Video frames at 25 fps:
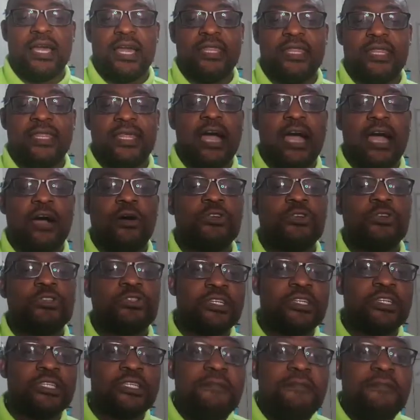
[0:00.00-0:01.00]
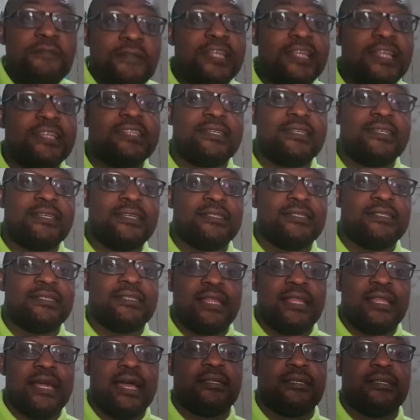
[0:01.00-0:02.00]
there are also differences
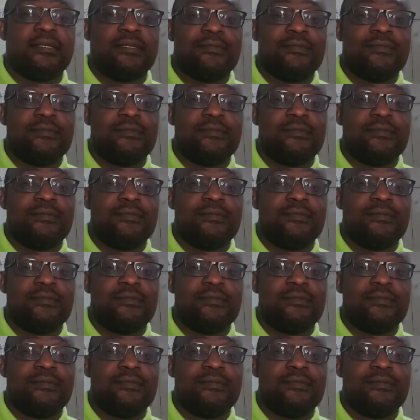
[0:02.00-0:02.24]
in that.